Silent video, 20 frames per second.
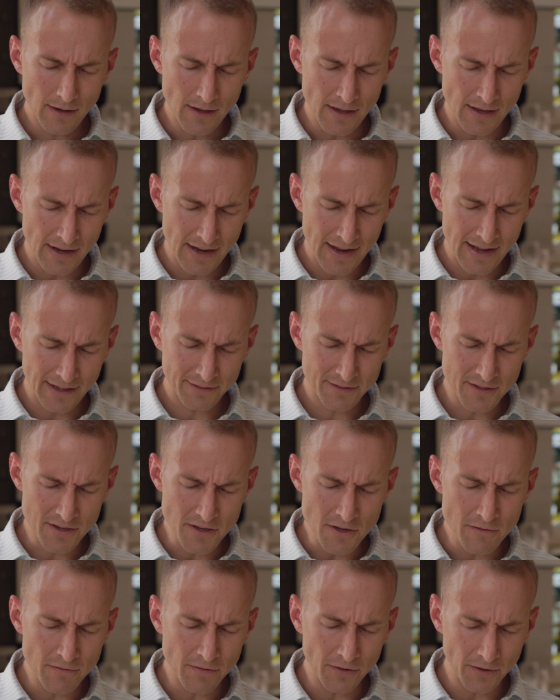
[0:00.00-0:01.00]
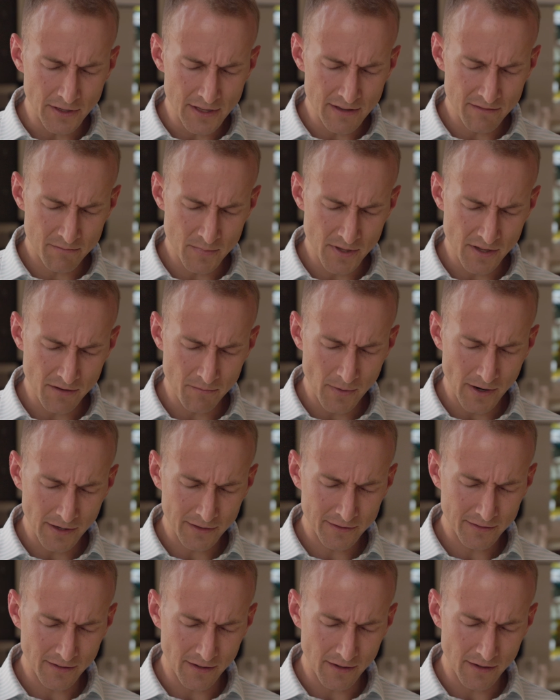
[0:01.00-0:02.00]
And I ask that you forgive me of my
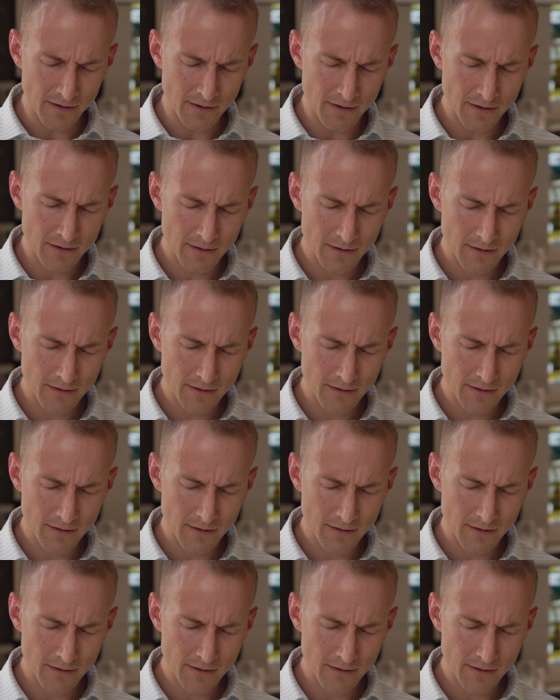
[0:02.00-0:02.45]
sin.